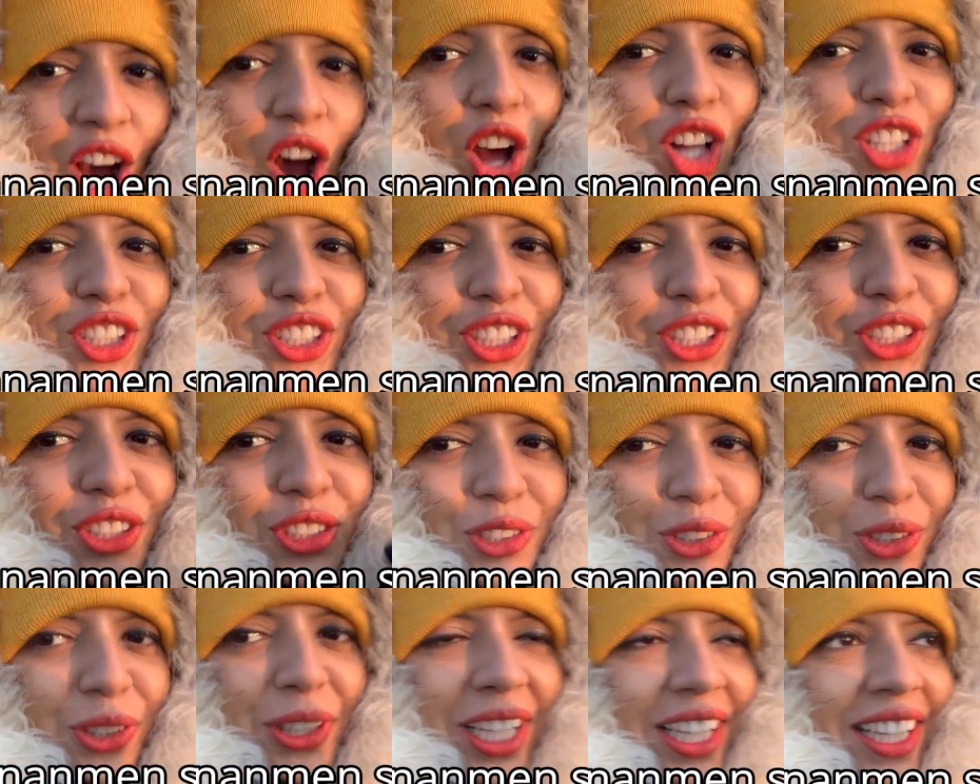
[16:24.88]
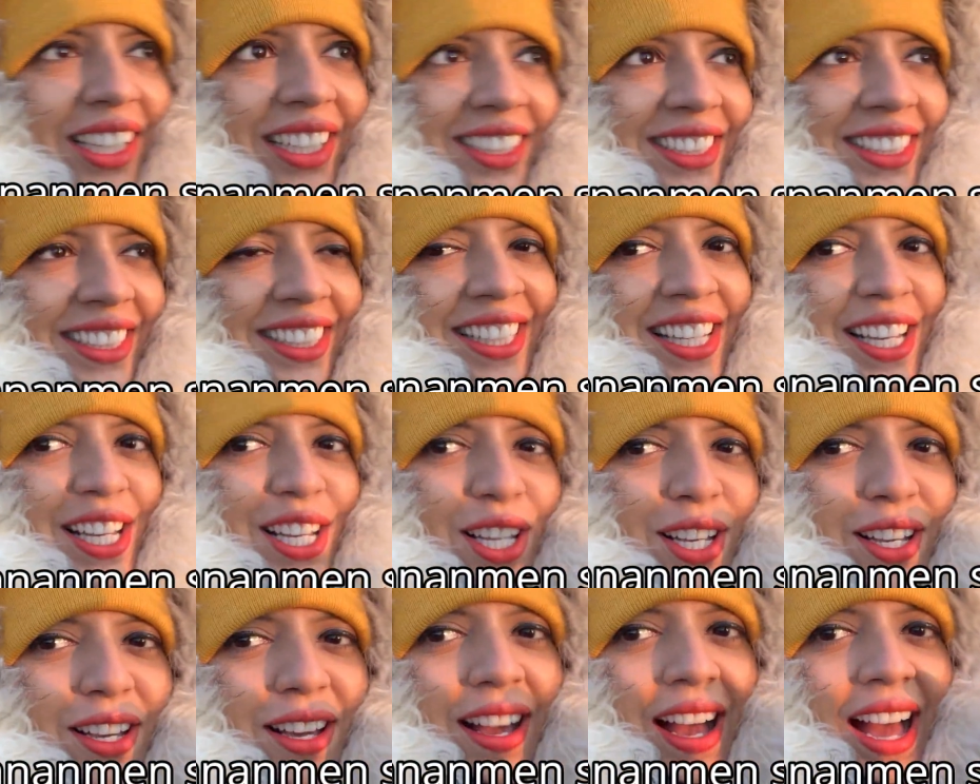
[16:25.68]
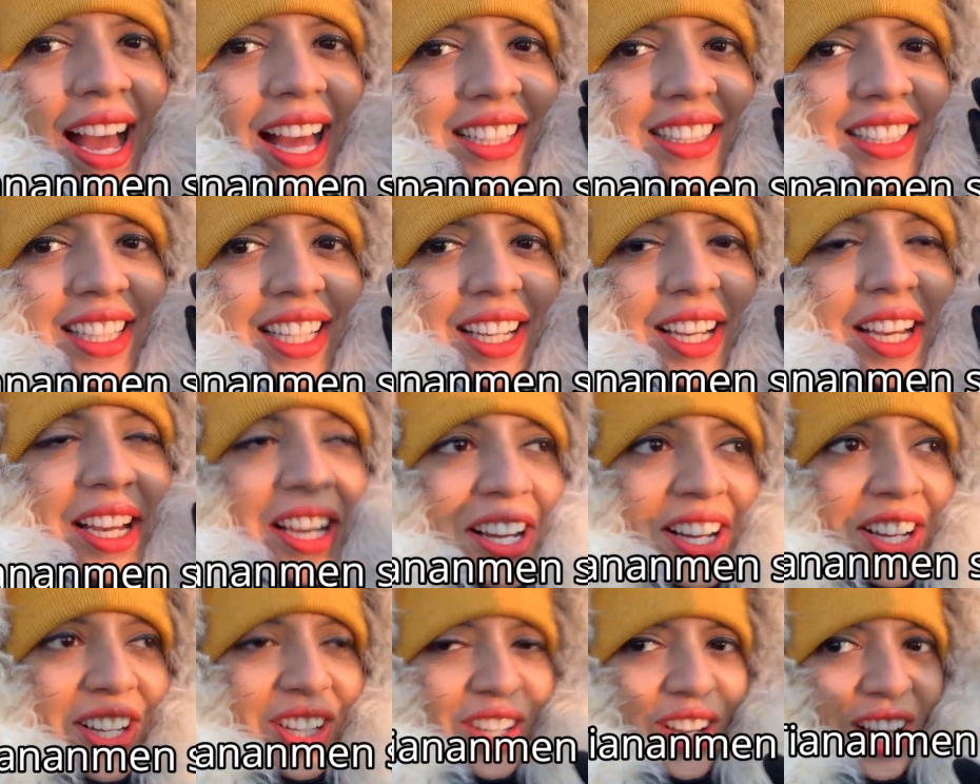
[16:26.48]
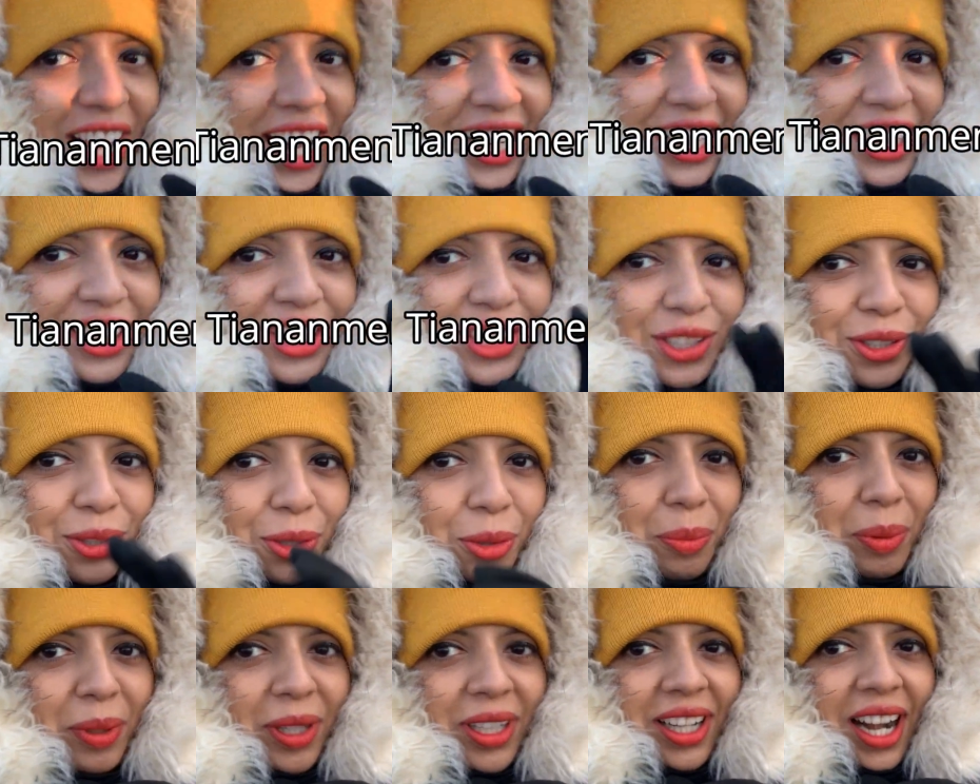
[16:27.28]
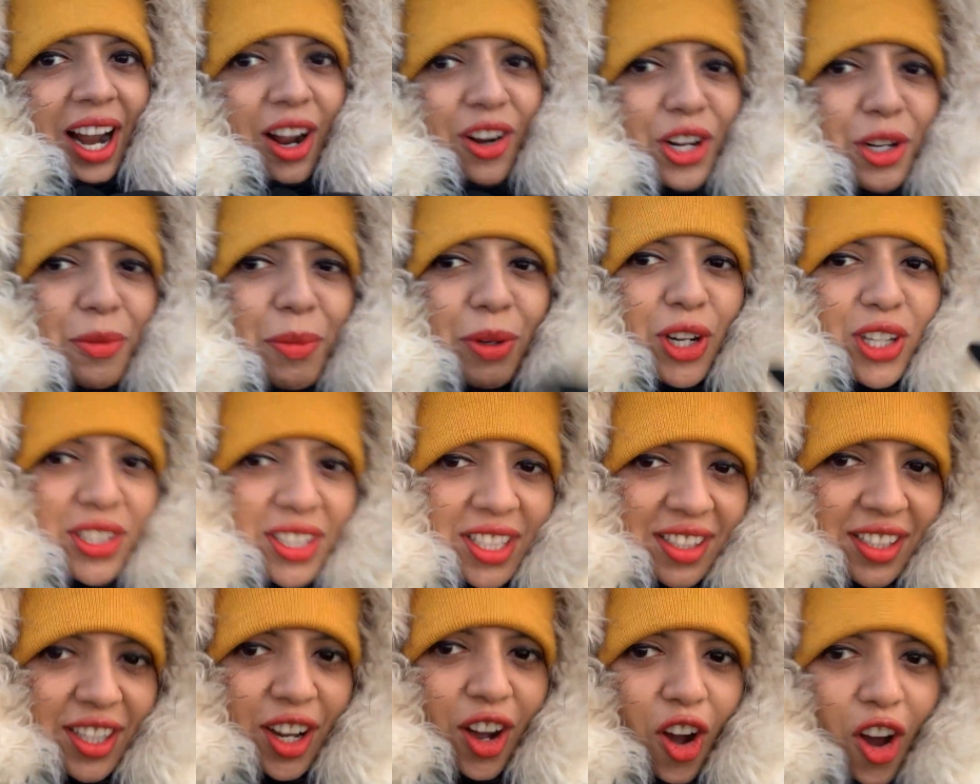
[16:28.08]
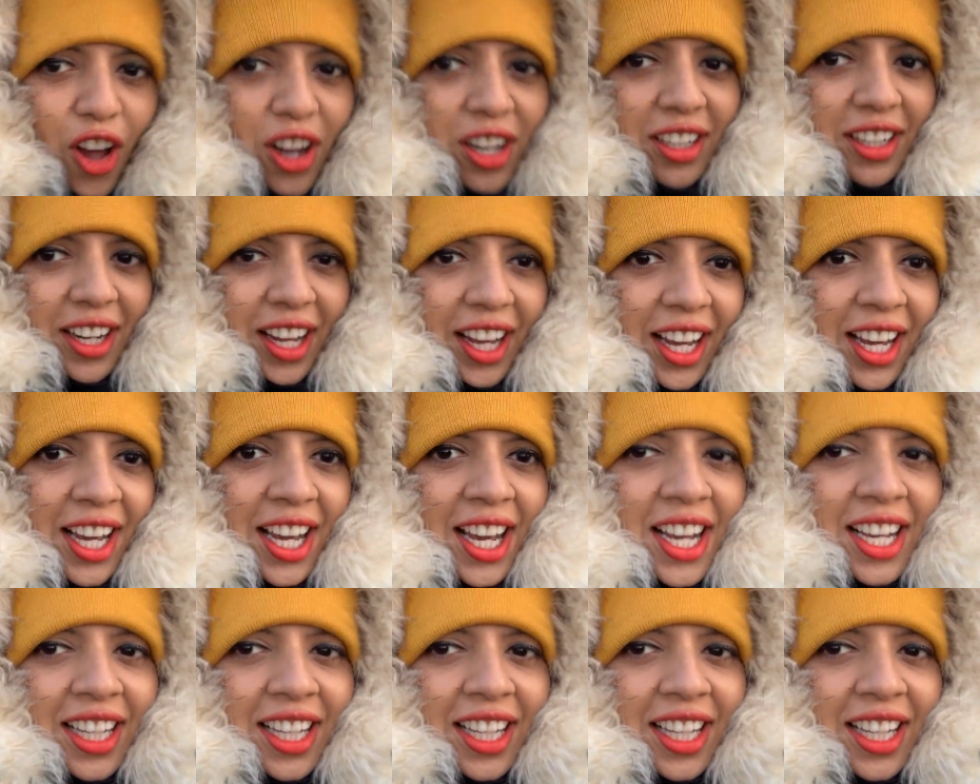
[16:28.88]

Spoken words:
on the New Year, and it's super crowded because it's a holiday.